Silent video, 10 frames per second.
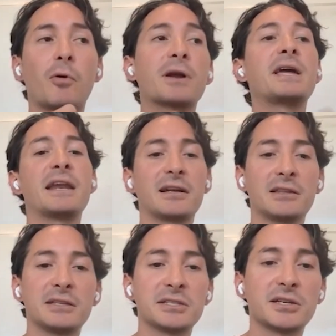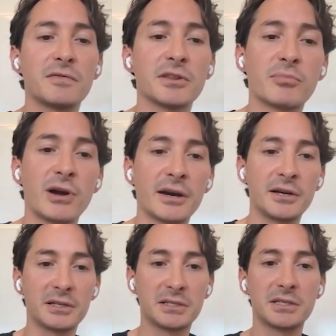organically discovered the
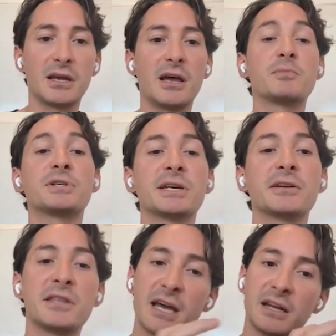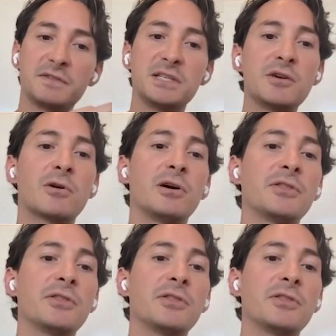product, particularly the NFT world.